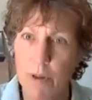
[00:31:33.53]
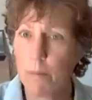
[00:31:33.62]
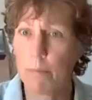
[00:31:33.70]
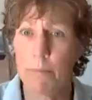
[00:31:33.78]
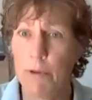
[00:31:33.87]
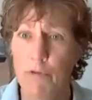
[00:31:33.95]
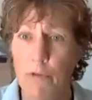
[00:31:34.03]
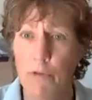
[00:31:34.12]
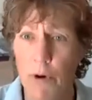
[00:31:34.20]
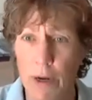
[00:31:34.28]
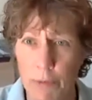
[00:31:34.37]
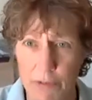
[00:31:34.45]
before I
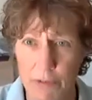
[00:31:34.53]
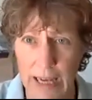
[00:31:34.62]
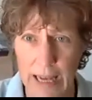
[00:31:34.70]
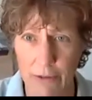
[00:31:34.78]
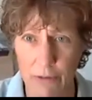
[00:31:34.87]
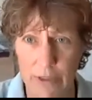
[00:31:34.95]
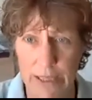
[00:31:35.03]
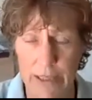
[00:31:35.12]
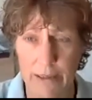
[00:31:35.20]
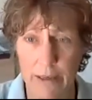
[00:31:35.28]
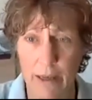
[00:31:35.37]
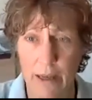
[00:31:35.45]
was allowed in.
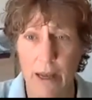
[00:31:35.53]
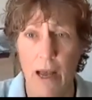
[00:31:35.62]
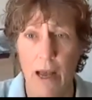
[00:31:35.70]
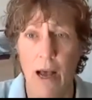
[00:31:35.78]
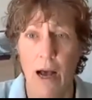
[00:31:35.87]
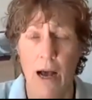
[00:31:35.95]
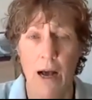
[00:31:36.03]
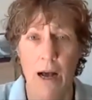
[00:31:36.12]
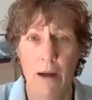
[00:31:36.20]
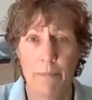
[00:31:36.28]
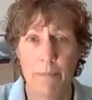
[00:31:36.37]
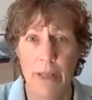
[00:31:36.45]

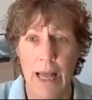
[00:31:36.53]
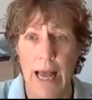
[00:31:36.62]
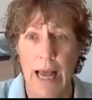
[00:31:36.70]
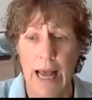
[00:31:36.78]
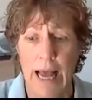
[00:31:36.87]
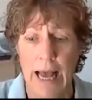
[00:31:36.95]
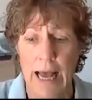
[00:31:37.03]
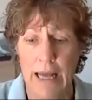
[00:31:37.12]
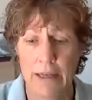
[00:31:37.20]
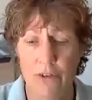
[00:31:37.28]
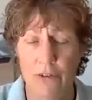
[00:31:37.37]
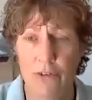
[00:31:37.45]

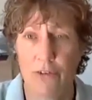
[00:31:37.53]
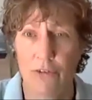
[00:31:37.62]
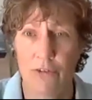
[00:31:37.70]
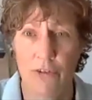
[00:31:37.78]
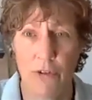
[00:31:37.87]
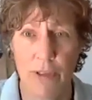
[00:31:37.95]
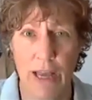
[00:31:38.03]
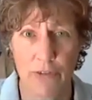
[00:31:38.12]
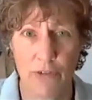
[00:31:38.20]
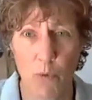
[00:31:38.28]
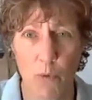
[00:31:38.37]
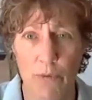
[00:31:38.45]
And so that's
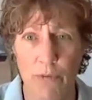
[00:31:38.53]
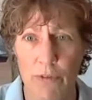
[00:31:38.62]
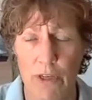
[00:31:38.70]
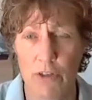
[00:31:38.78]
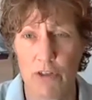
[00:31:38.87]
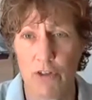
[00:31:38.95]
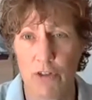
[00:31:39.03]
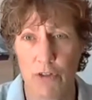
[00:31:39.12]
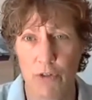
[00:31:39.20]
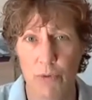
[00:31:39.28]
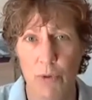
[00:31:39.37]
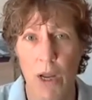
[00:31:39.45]
one thing to do.
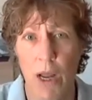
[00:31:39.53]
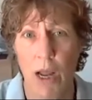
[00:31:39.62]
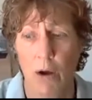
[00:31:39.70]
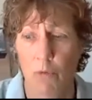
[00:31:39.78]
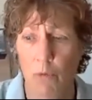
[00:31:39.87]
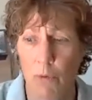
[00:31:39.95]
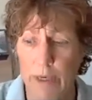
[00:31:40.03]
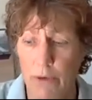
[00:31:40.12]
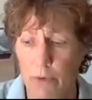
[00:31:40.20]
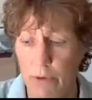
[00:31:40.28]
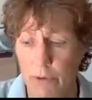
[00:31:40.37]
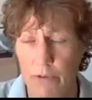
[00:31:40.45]

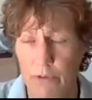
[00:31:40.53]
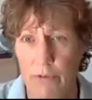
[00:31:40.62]
Rigorous